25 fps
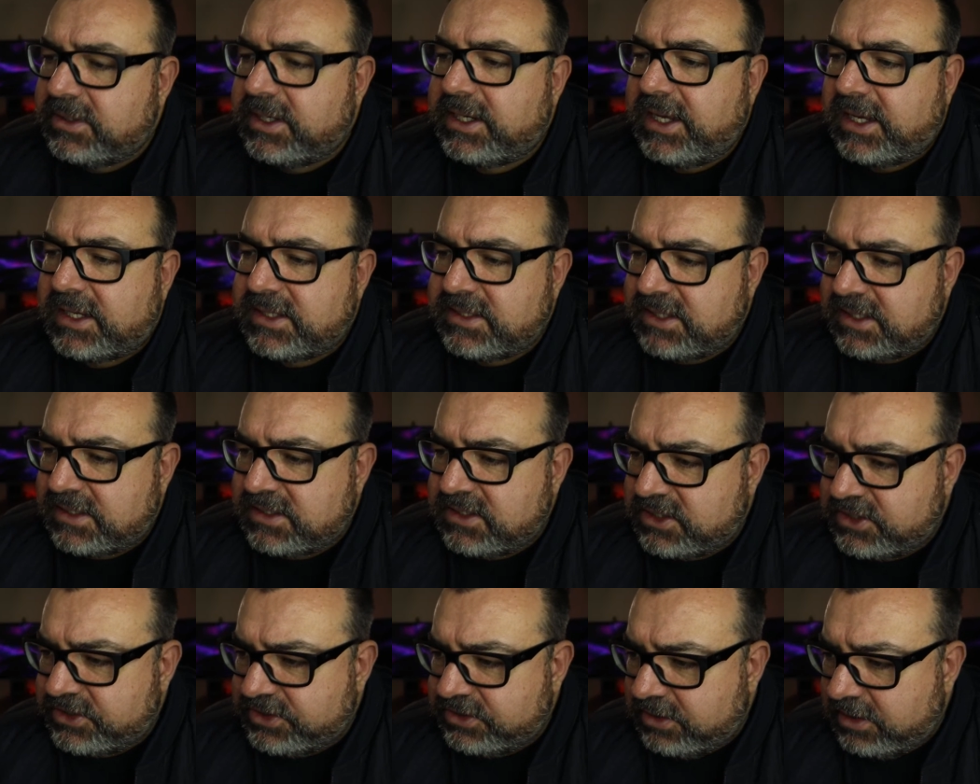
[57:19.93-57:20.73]
Yes, that's
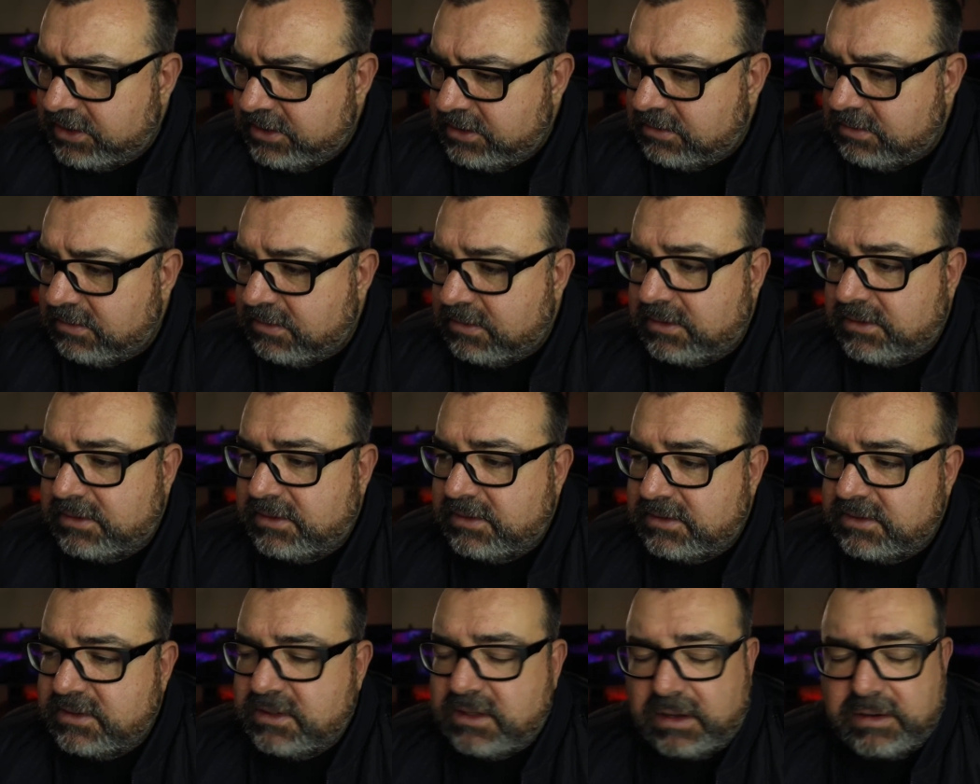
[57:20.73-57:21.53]
true,
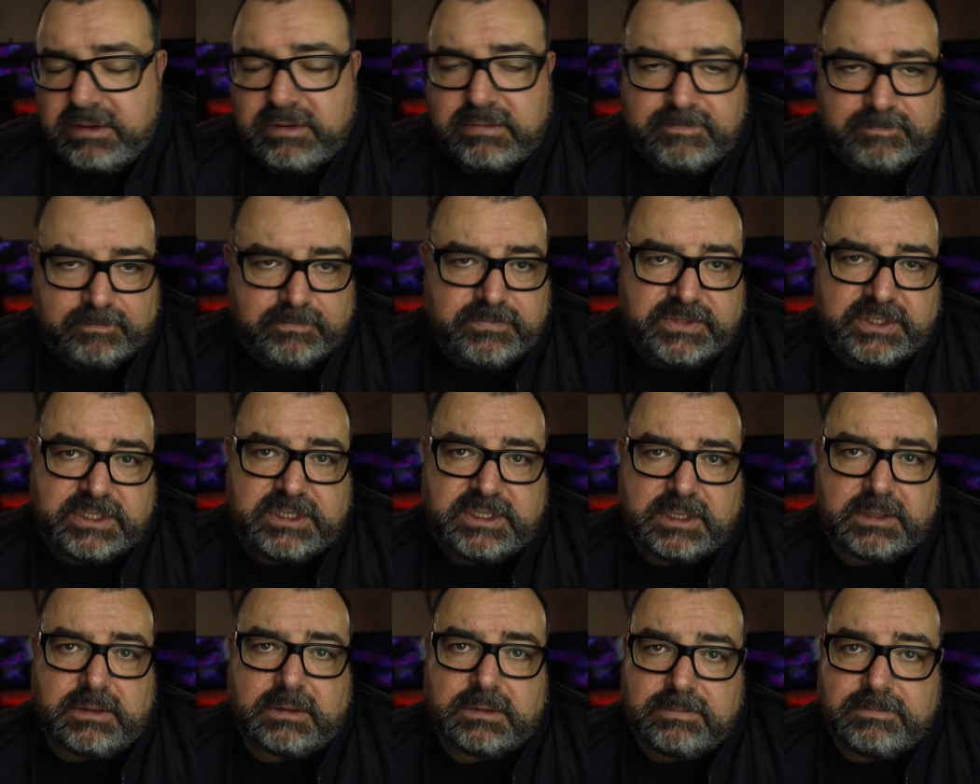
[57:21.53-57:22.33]
although
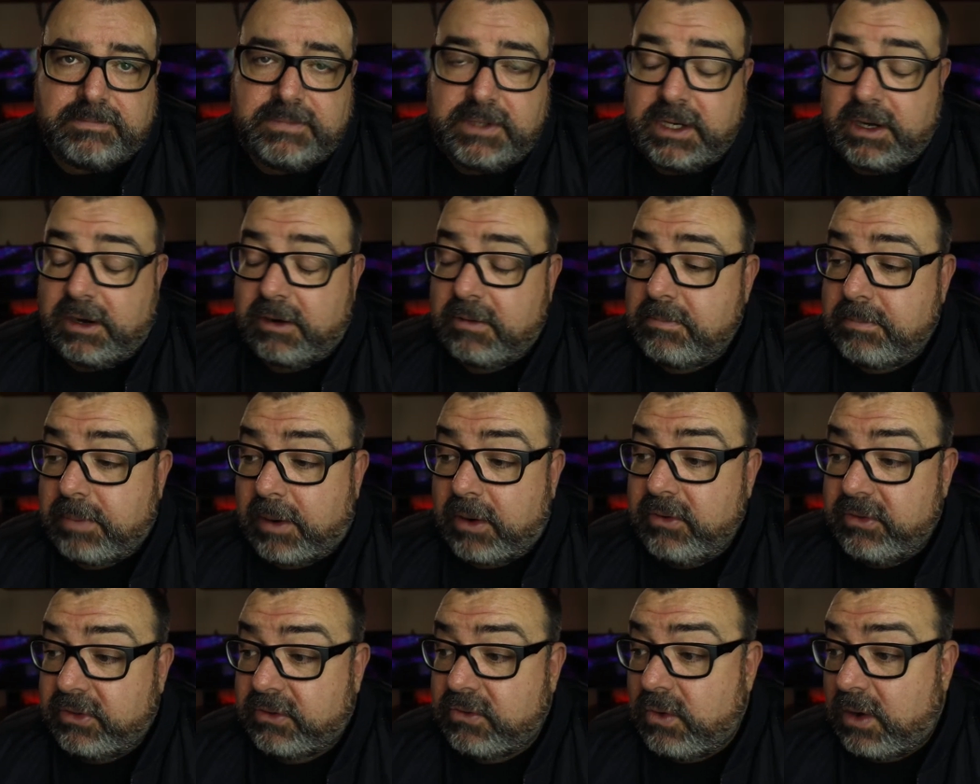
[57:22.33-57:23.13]
still,
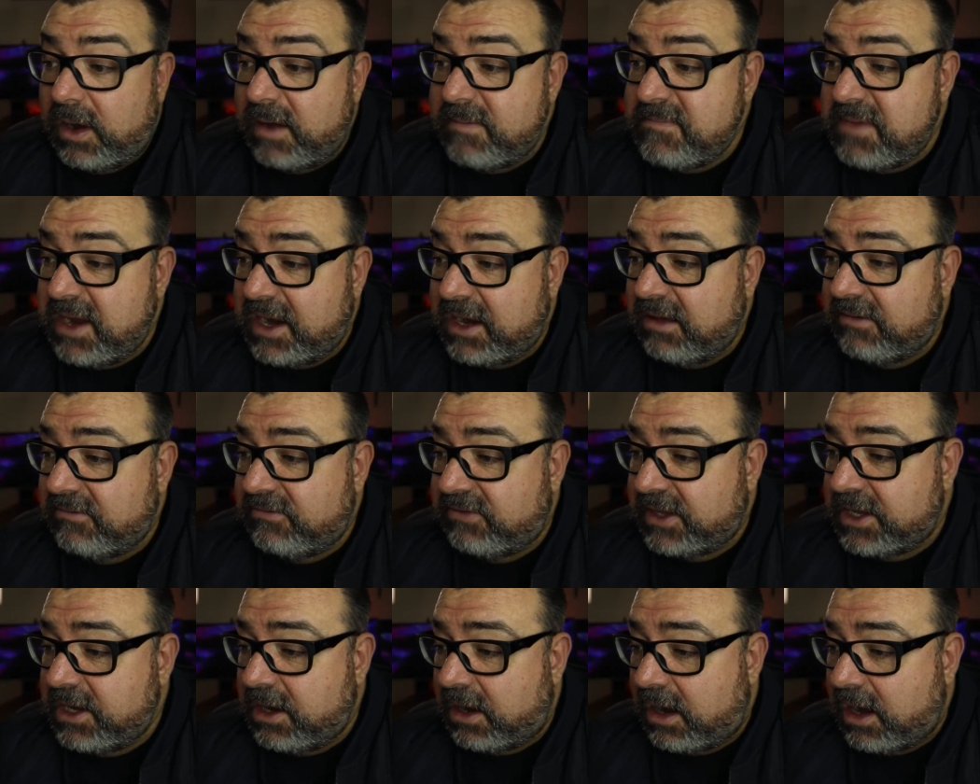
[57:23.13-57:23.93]
both quite
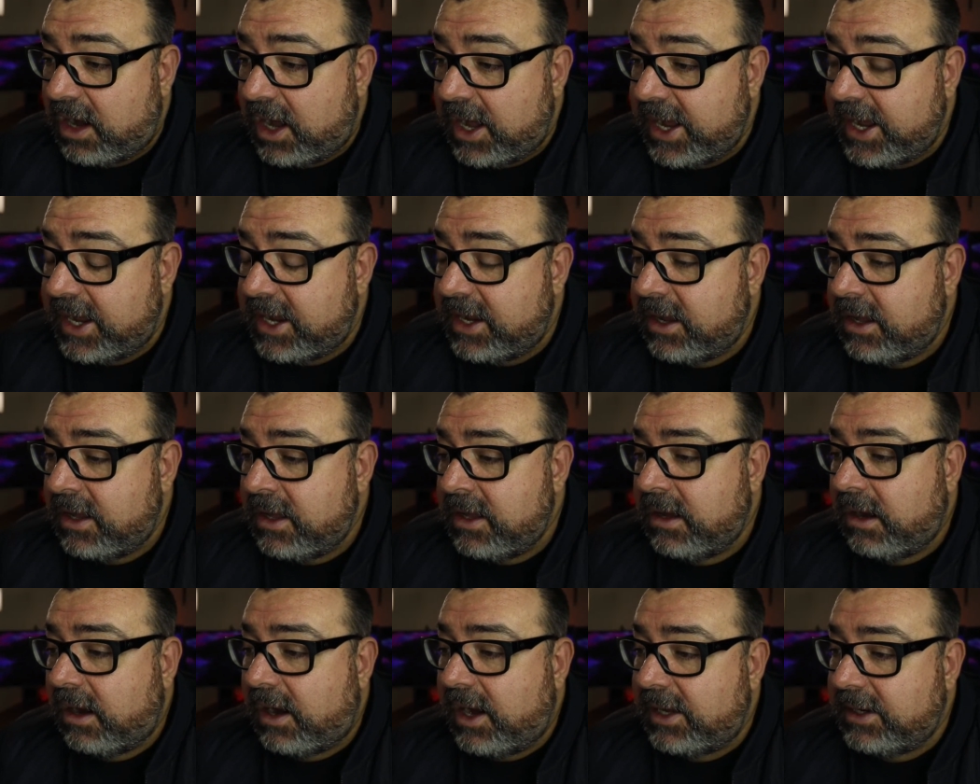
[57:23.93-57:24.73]
meaningfully highly
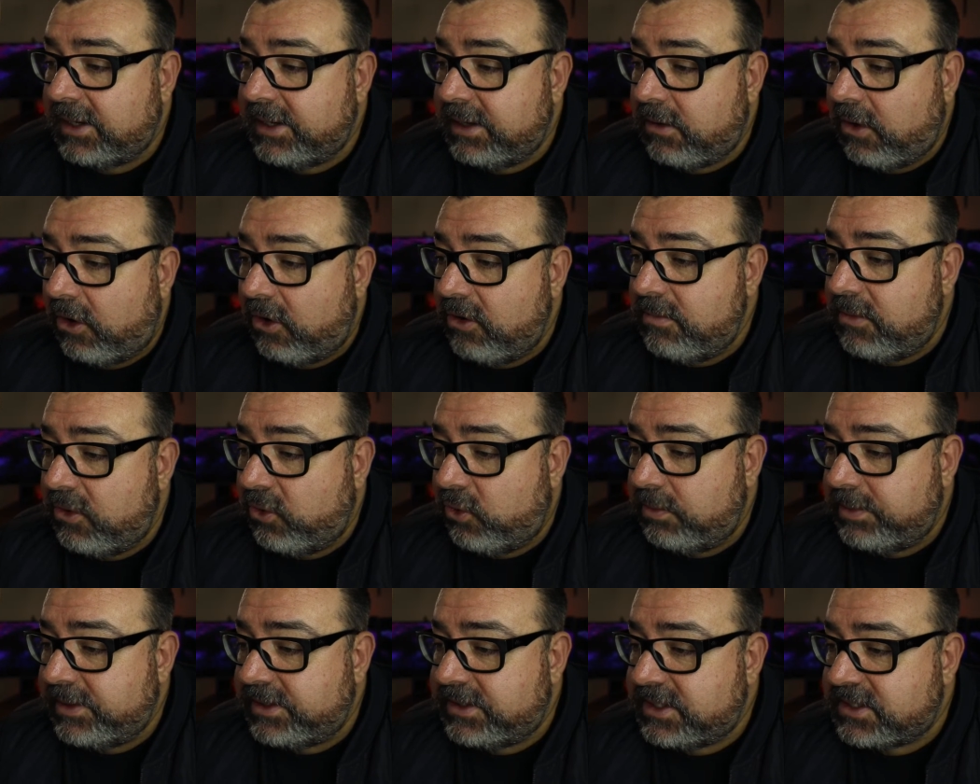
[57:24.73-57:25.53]

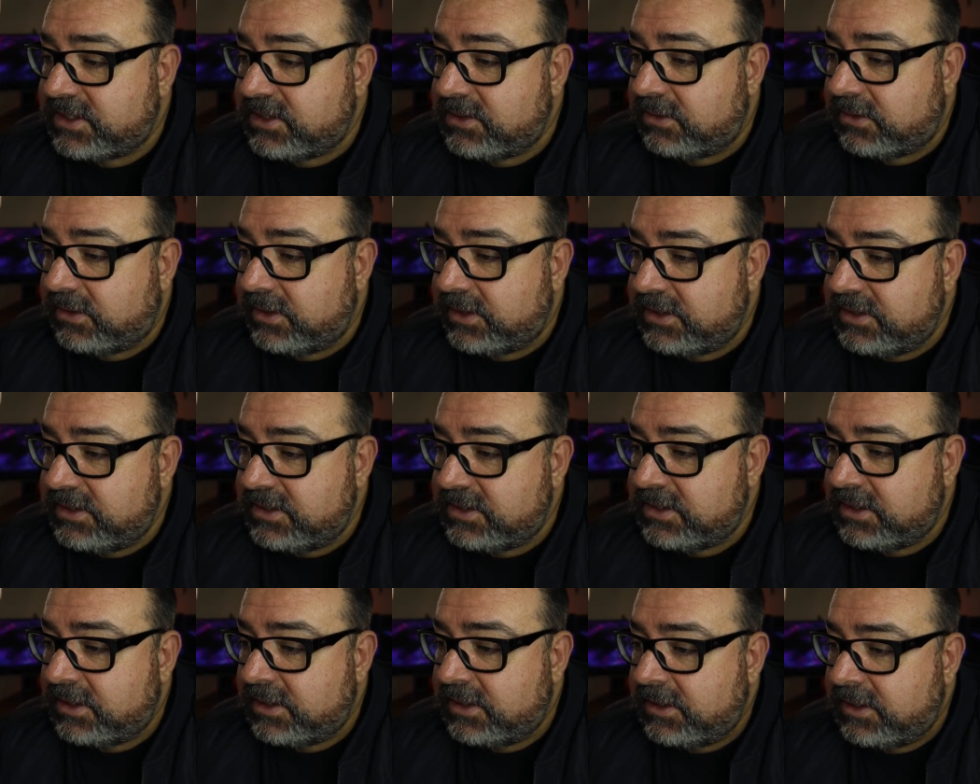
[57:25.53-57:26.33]
comorbid
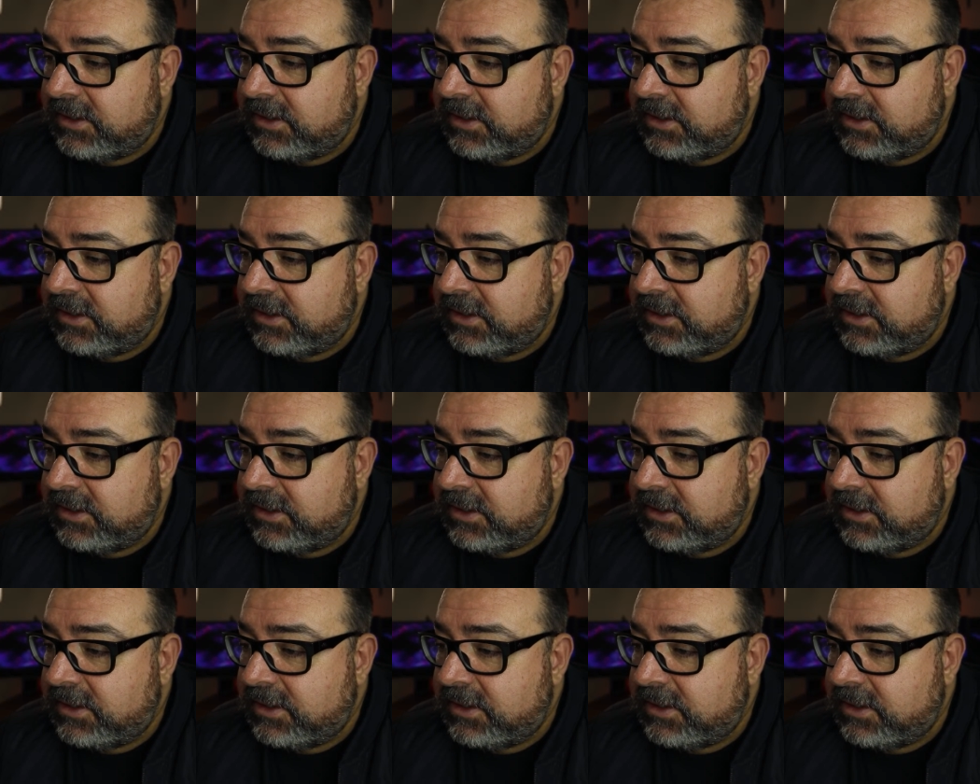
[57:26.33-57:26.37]
disorders.